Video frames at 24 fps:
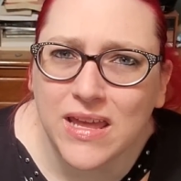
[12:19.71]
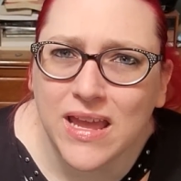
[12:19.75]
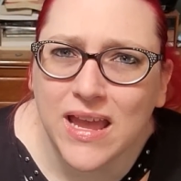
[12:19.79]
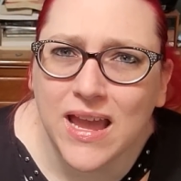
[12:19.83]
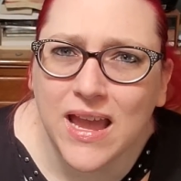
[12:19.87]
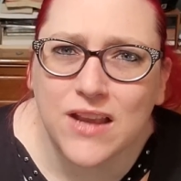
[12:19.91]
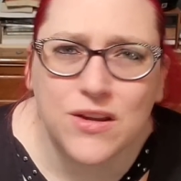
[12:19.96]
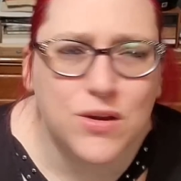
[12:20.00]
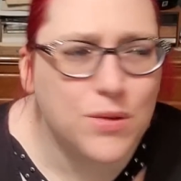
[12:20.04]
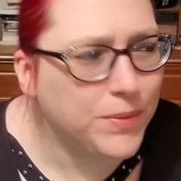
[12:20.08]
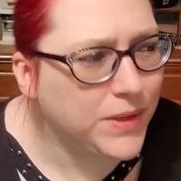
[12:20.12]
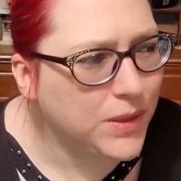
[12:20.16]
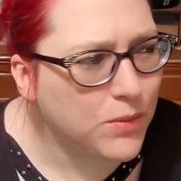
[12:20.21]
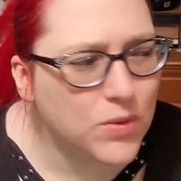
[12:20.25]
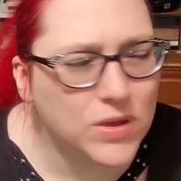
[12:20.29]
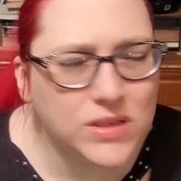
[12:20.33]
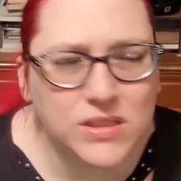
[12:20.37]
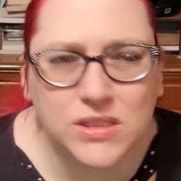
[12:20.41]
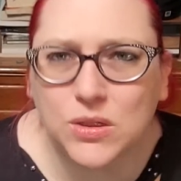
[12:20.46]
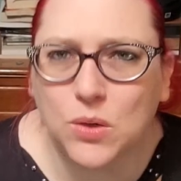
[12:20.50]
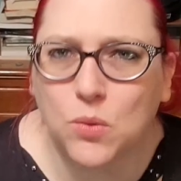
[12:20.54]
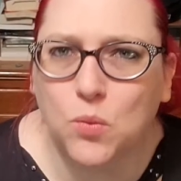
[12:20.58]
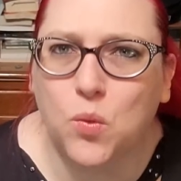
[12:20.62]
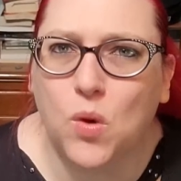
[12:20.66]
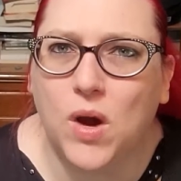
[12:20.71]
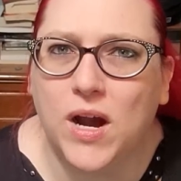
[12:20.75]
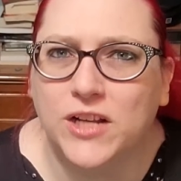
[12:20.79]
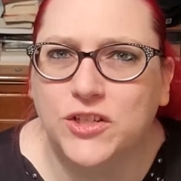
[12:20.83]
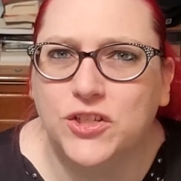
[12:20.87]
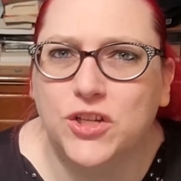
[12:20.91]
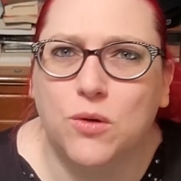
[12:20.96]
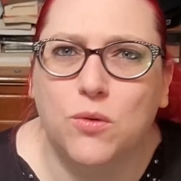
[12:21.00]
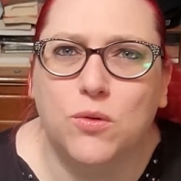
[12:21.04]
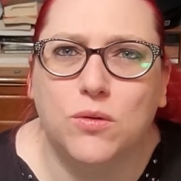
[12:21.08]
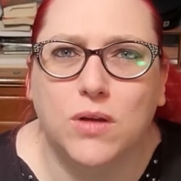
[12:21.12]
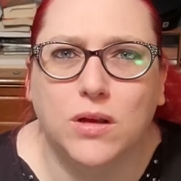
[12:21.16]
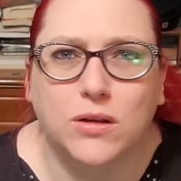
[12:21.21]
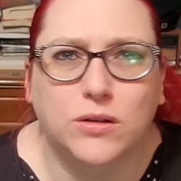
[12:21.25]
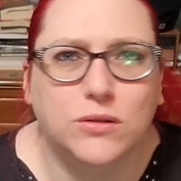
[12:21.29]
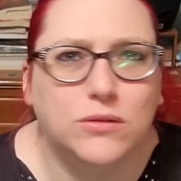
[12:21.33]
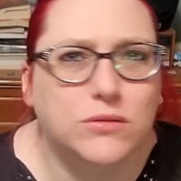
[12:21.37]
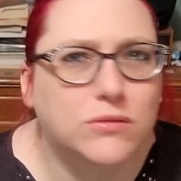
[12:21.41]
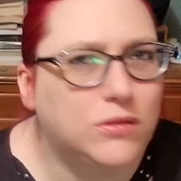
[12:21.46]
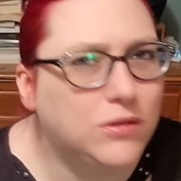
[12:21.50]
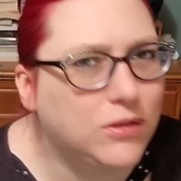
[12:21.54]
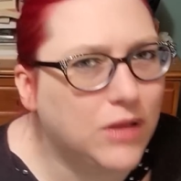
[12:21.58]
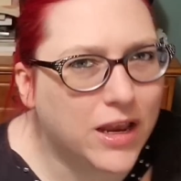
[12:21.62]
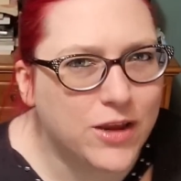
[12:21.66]
that? Nobody wants to watch
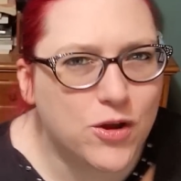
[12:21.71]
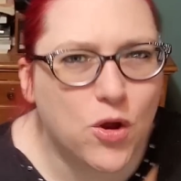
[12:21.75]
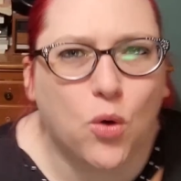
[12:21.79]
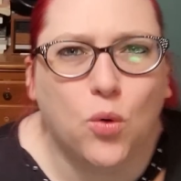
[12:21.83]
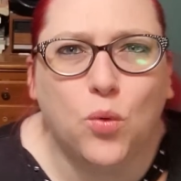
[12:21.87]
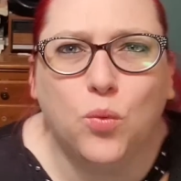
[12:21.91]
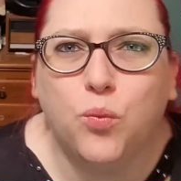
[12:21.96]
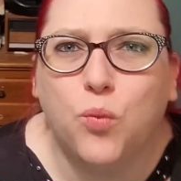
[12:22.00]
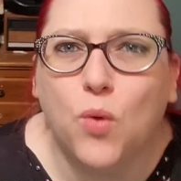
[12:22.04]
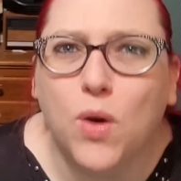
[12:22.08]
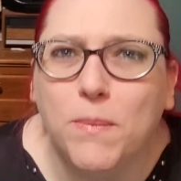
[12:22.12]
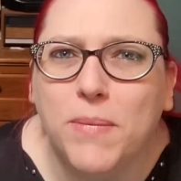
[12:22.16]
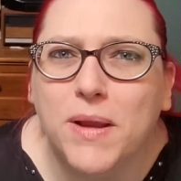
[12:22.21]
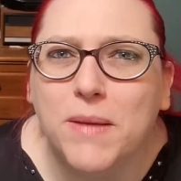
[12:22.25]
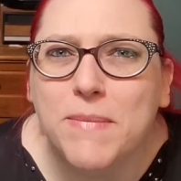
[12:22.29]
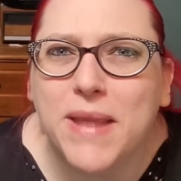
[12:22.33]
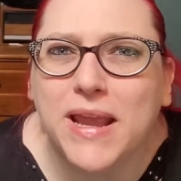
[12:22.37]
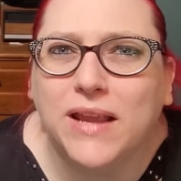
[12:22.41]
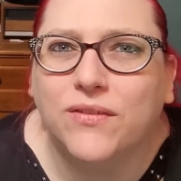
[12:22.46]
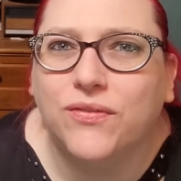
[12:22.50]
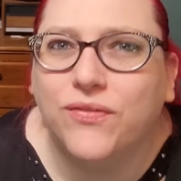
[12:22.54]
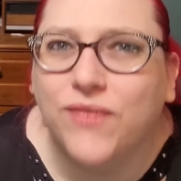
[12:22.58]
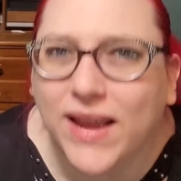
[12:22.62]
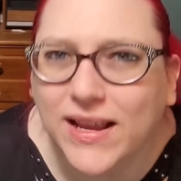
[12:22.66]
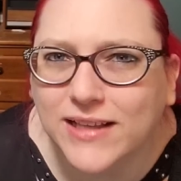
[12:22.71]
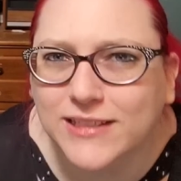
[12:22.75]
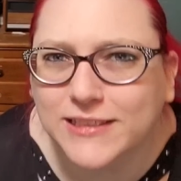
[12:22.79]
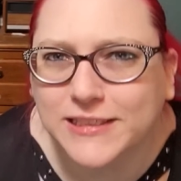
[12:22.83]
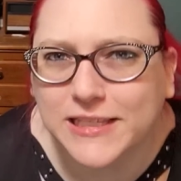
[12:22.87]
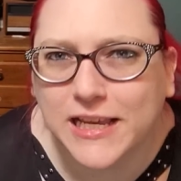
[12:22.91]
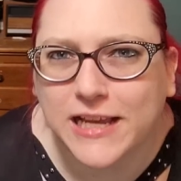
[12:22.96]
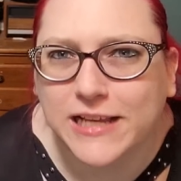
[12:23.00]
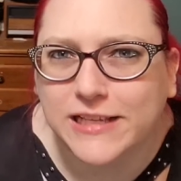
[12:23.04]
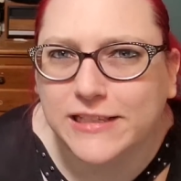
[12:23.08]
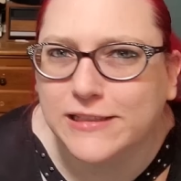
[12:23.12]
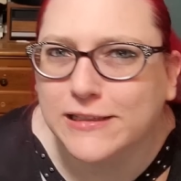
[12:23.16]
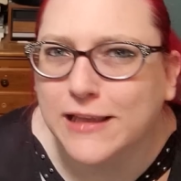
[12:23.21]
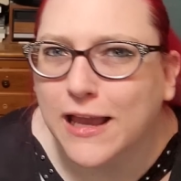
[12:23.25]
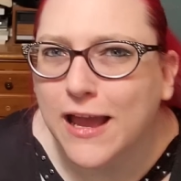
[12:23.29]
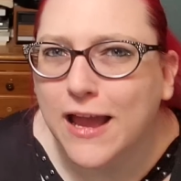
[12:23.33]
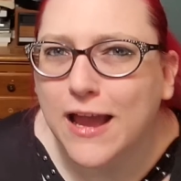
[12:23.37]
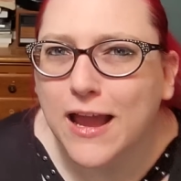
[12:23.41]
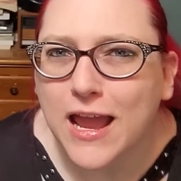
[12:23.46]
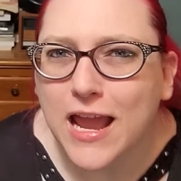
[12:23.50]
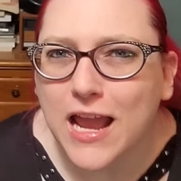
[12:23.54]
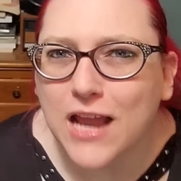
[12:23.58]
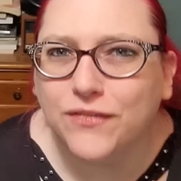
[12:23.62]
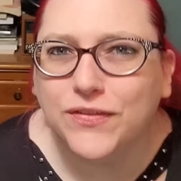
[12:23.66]
an old woman make faces.
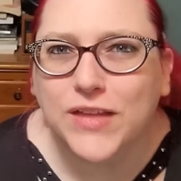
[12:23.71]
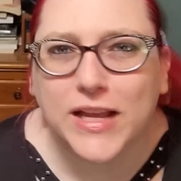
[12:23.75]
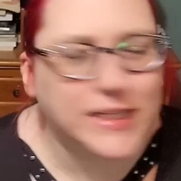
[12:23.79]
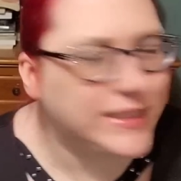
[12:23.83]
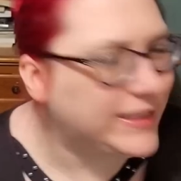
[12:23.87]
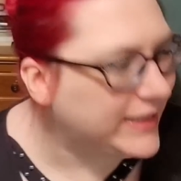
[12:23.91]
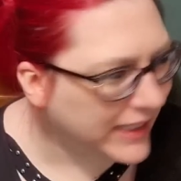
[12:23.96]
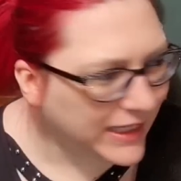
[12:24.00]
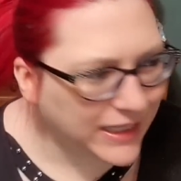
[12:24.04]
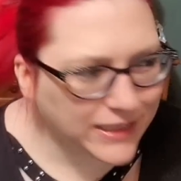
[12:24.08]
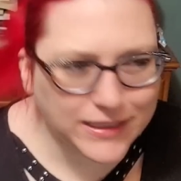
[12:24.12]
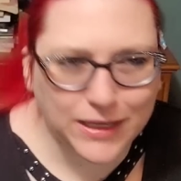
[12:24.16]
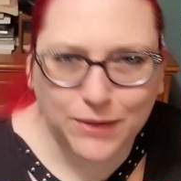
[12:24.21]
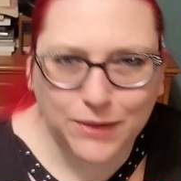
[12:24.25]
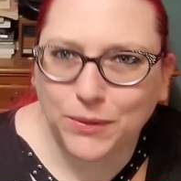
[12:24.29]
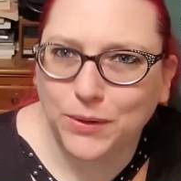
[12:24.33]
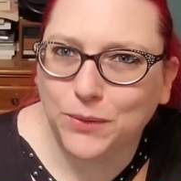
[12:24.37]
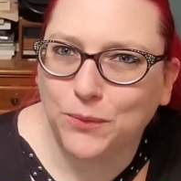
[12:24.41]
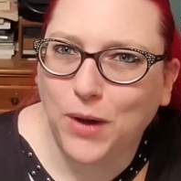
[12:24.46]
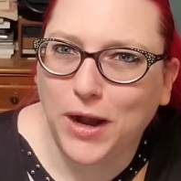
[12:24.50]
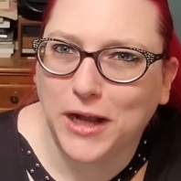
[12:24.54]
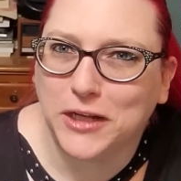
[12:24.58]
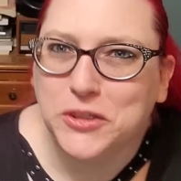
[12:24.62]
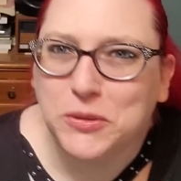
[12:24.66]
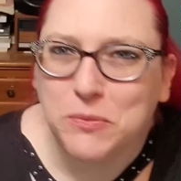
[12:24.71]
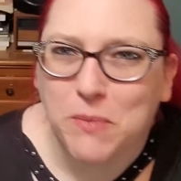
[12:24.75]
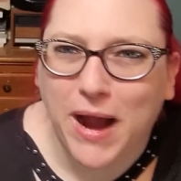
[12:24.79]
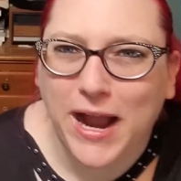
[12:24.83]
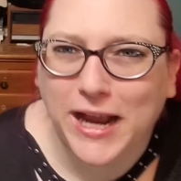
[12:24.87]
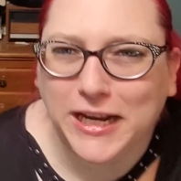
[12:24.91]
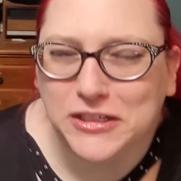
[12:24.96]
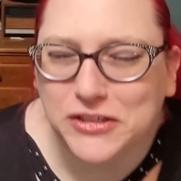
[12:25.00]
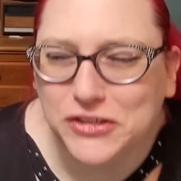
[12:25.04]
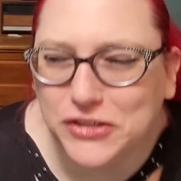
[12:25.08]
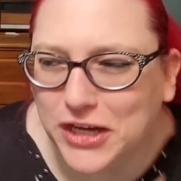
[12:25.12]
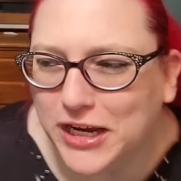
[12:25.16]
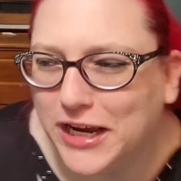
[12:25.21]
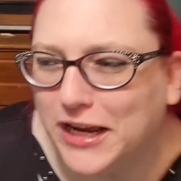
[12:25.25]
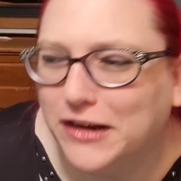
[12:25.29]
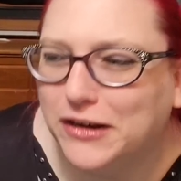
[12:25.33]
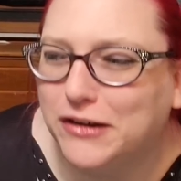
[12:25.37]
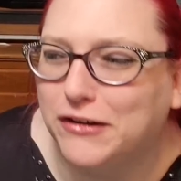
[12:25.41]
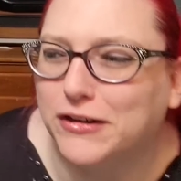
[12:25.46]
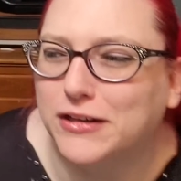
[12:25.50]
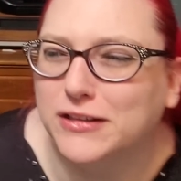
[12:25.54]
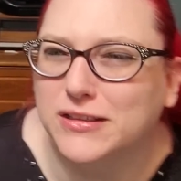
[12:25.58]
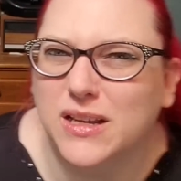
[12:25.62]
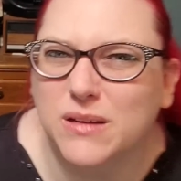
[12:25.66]
If they did, they would watch my
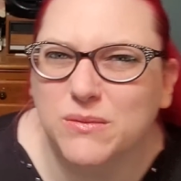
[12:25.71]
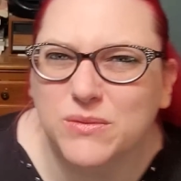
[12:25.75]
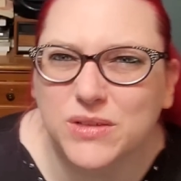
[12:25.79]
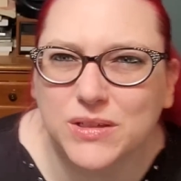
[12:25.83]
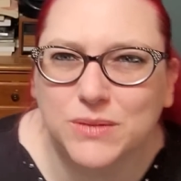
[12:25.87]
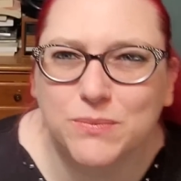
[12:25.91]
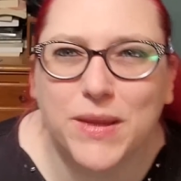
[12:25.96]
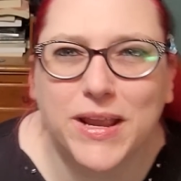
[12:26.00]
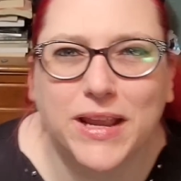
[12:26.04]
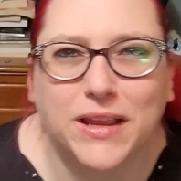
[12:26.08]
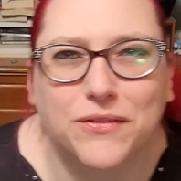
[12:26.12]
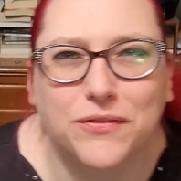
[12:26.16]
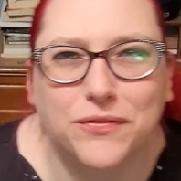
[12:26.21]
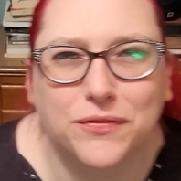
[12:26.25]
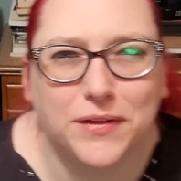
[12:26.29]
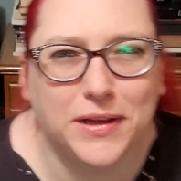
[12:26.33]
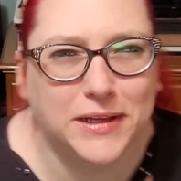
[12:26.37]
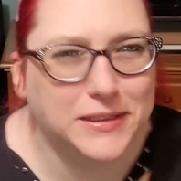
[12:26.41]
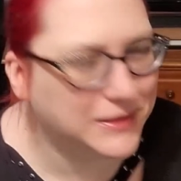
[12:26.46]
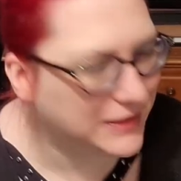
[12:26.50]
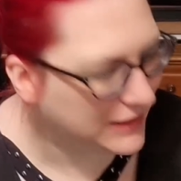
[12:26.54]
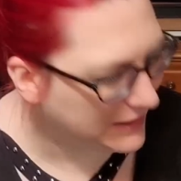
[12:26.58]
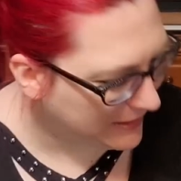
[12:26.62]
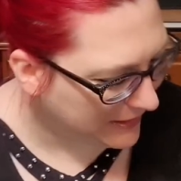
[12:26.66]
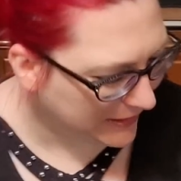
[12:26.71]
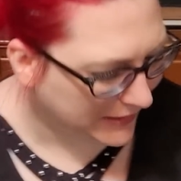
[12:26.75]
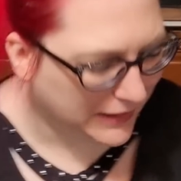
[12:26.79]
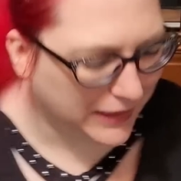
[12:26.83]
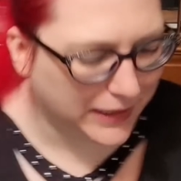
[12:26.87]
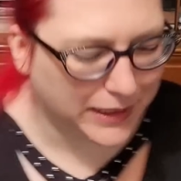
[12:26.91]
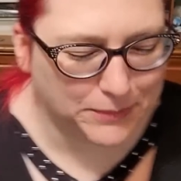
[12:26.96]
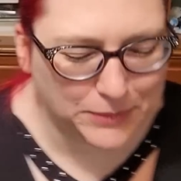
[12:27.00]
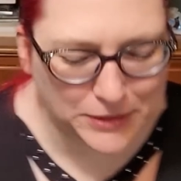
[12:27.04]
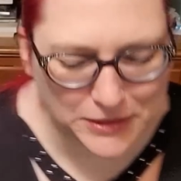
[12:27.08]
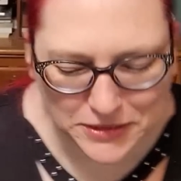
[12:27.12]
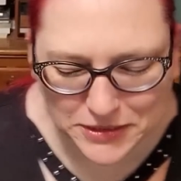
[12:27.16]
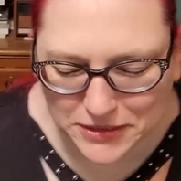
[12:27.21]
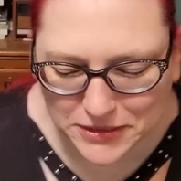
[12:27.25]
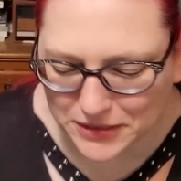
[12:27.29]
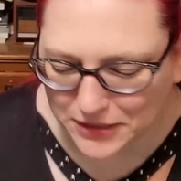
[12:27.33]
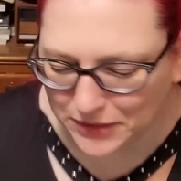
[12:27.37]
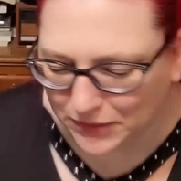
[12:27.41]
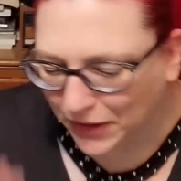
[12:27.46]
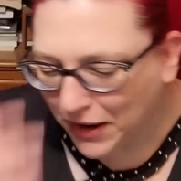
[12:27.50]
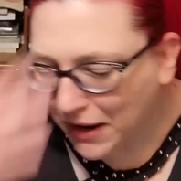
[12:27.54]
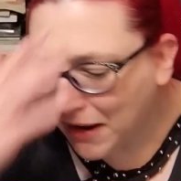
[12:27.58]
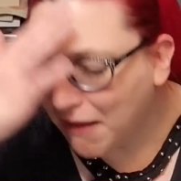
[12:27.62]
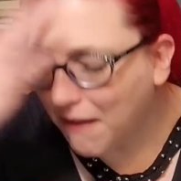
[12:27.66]
channel because I'm just making faces to camera
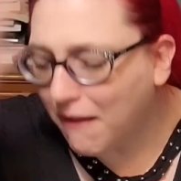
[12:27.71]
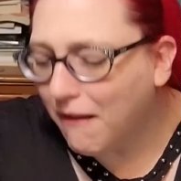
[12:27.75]
too.